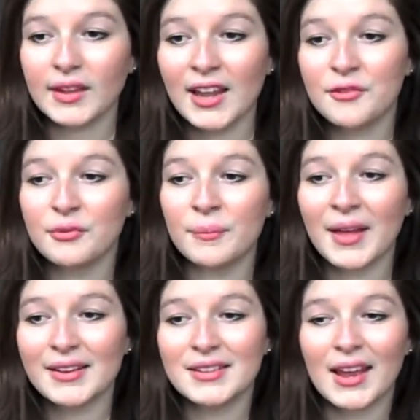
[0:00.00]
And from
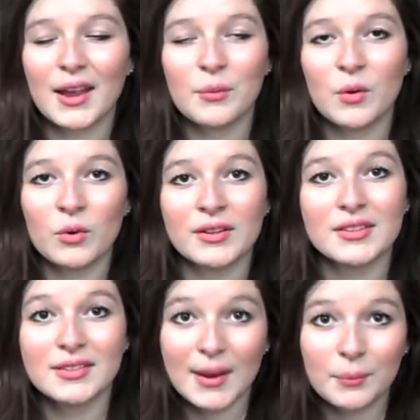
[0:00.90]
that day, we were
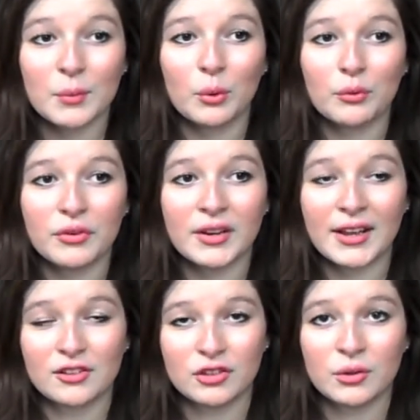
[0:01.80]
inseparable for the
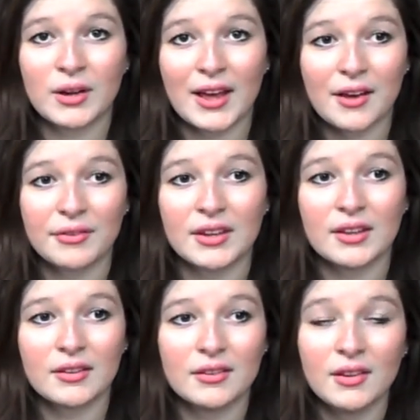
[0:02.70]
next 2.5
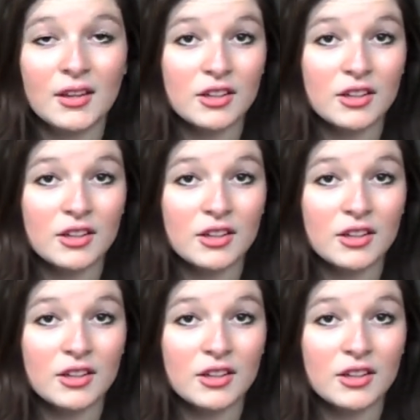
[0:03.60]
years.